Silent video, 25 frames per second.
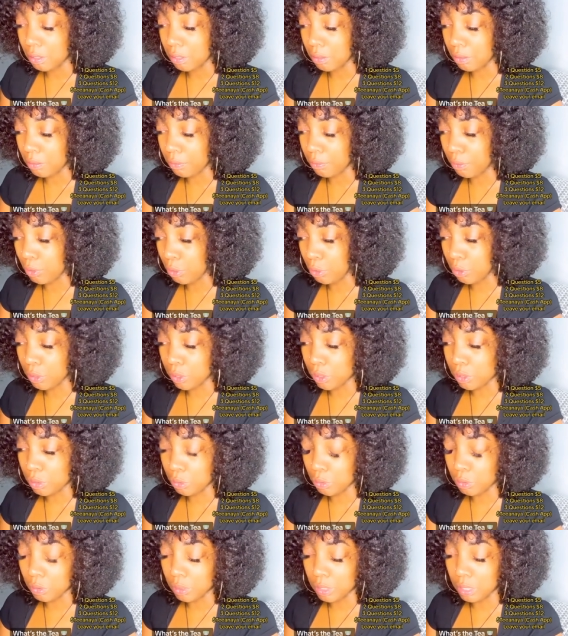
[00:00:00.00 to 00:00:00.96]
focus
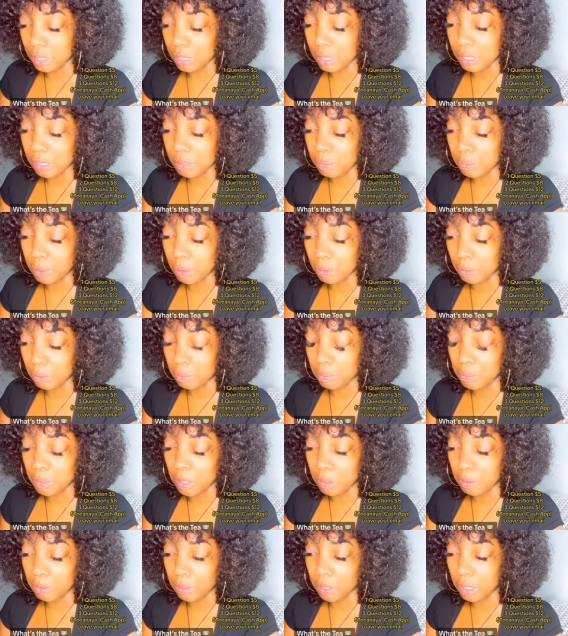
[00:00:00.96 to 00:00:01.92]
on this spilled
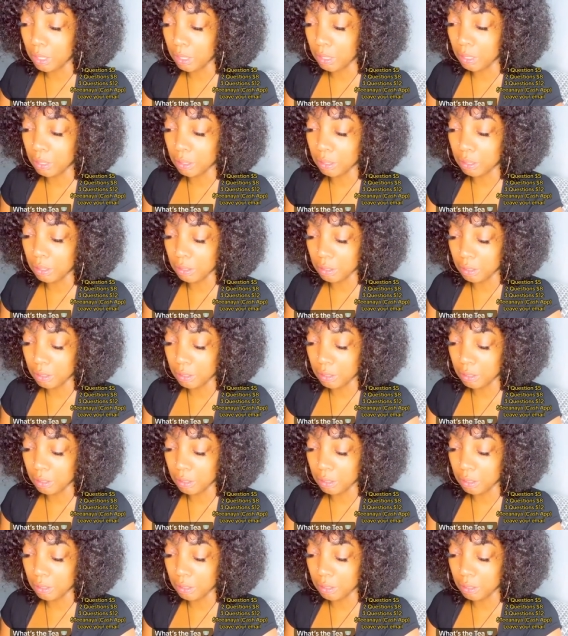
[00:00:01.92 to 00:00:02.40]
milk here?